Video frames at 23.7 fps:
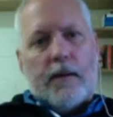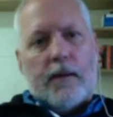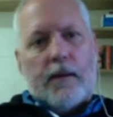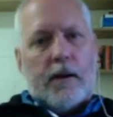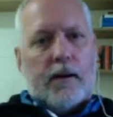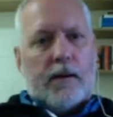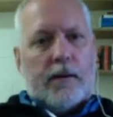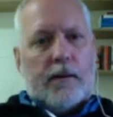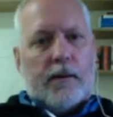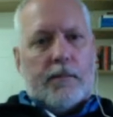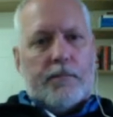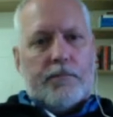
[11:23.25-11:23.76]

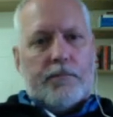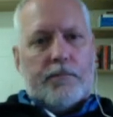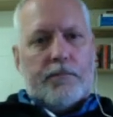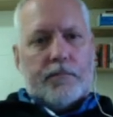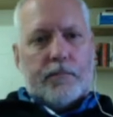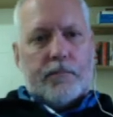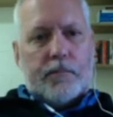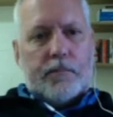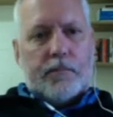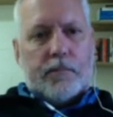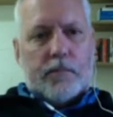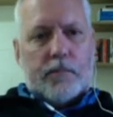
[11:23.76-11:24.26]
Um,
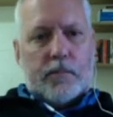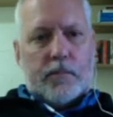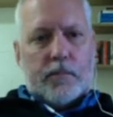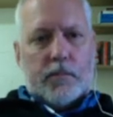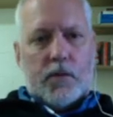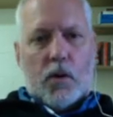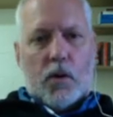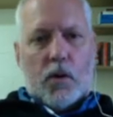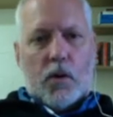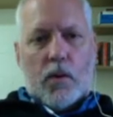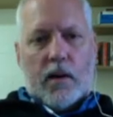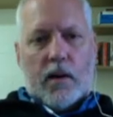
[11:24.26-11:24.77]

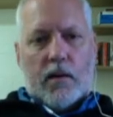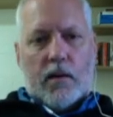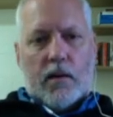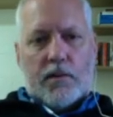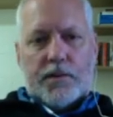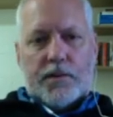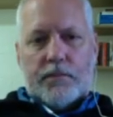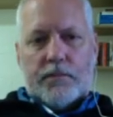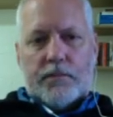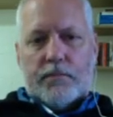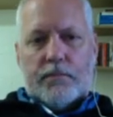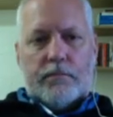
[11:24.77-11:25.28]
no
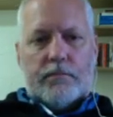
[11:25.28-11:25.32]
errors.